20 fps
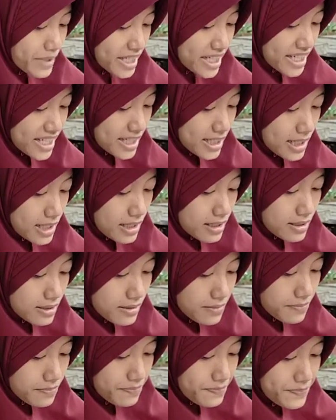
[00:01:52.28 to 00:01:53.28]

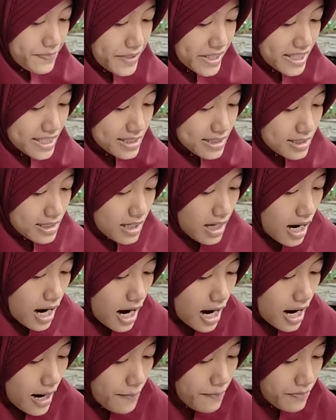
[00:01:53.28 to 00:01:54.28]
picked
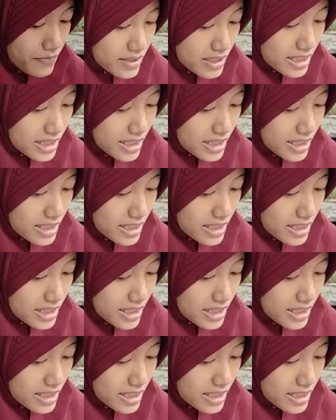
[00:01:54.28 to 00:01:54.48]
up